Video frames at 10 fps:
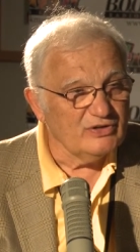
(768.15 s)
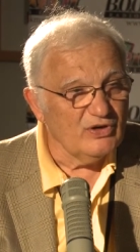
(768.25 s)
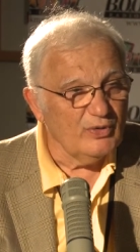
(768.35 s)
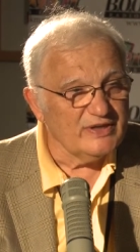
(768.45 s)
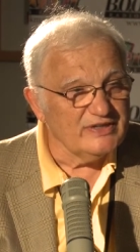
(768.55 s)

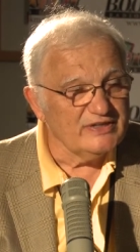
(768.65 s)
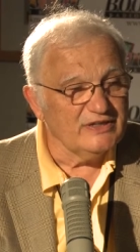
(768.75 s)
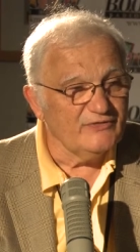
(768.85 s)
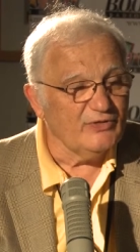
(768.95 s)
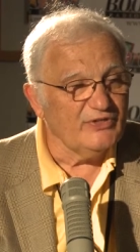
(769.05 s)

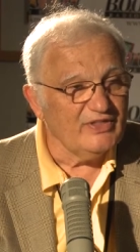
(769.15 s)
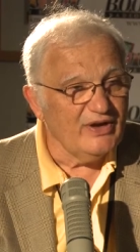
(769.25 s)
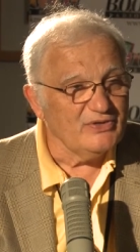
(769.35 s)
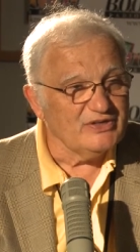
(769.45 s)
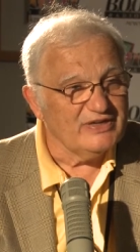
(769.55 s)
coexisted for a
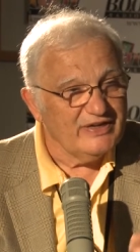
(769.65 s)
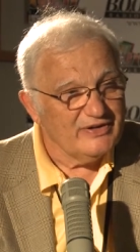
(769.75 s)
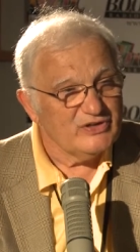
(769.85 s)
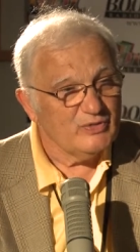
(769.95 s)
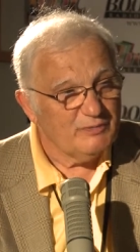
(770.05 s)
thousand
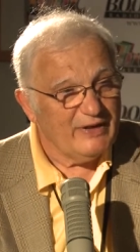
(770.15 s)
years with